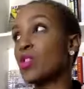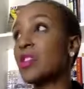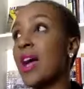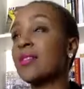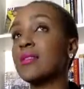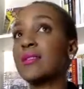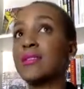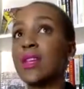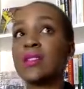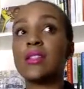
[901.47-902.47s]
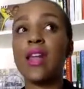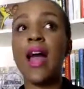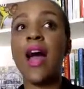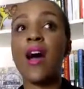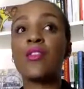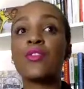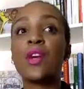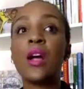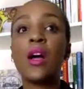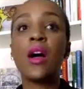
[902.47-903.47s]
that doesn't have,
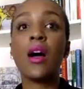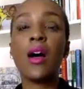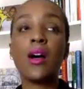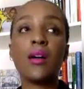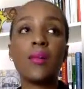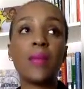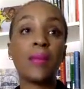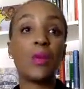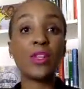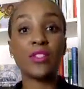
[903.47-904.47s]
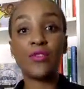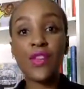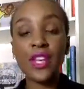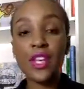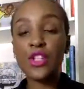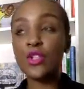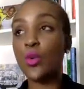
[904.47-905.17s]
maybe wasn't finished,